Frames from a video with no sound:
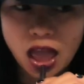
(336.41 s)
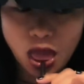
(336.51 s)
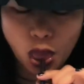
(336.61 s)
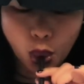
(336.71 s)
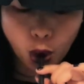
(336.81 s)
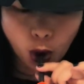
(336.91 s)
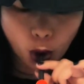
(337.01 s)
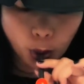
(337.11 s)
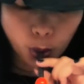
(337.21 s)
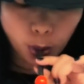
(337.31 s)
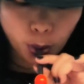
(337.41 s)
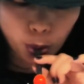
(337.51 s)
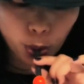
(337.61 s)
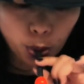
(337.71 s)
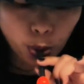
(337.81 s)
and worms? Is it?